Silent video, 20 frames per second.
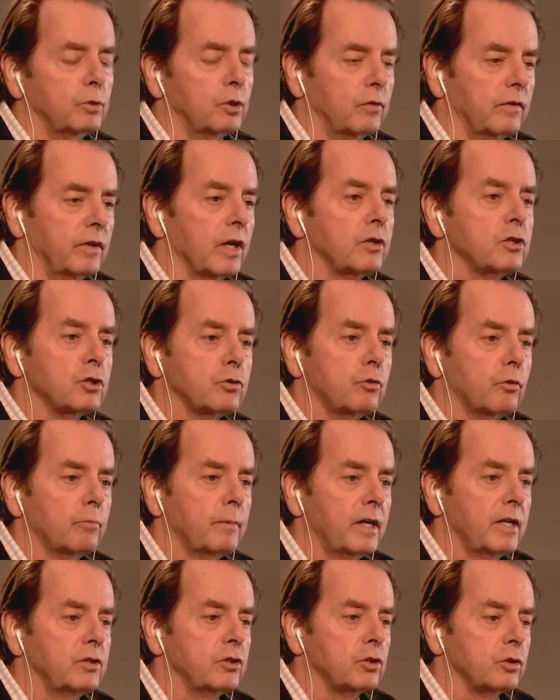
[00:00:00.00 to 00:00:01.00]
I just
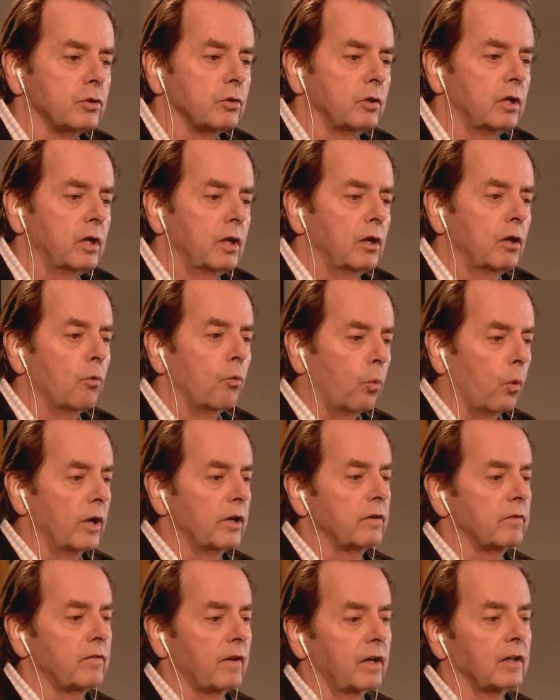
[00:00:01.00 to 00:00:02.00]
remind you. One
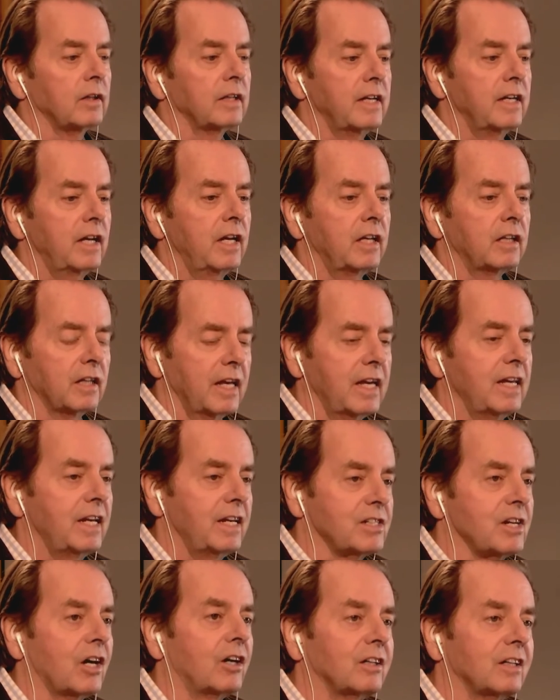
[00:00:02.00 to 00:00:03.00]
of our leading lady
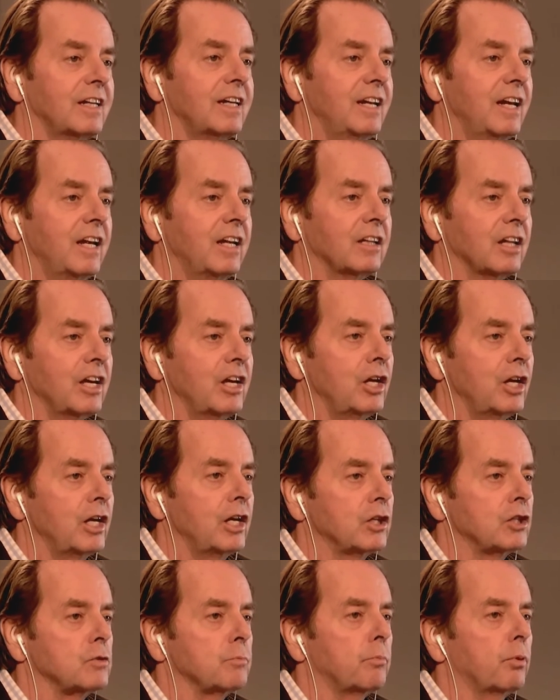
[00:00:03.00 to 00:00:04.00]

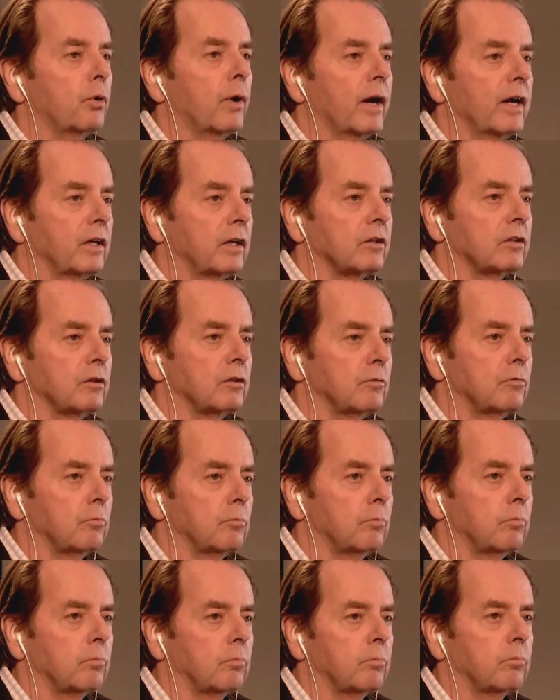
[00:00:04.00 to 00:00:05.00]
gets pregnant.
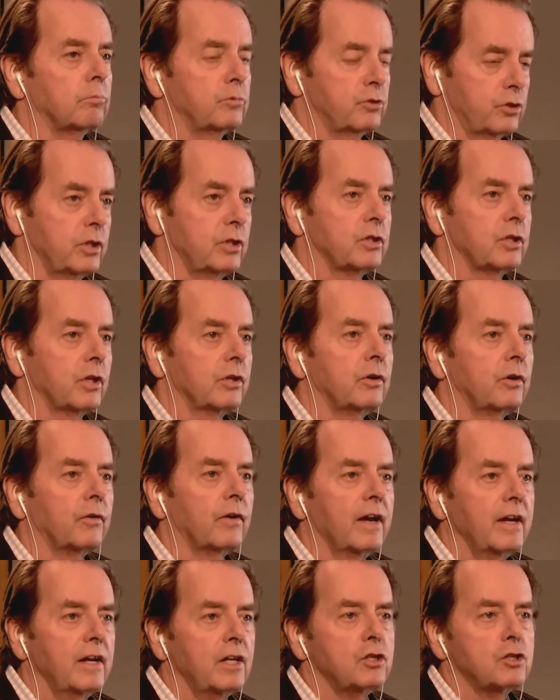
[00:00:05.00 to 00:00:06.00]
She's
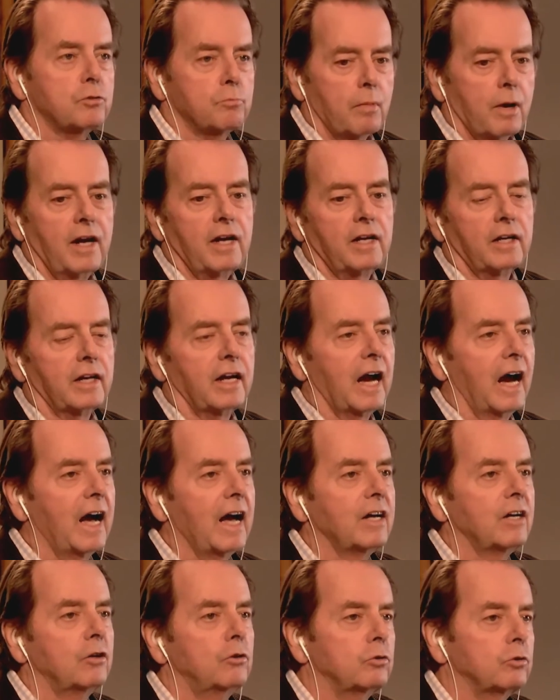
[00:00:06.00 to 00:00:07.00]
underage by a guy
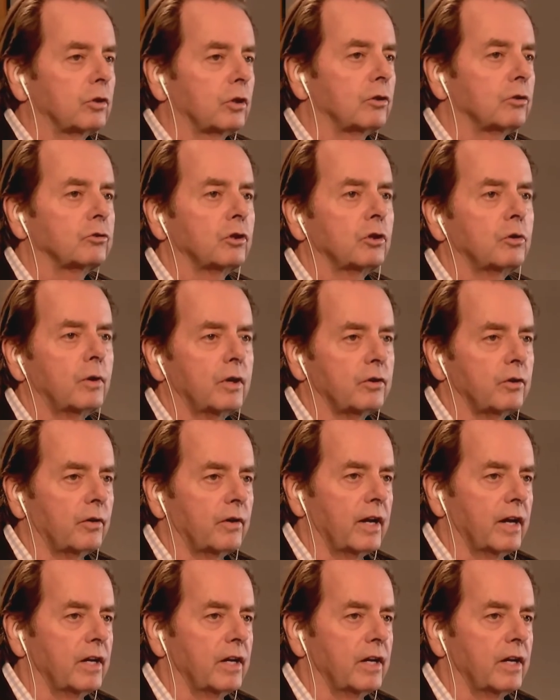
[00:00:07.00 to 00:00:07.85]
who's also underage.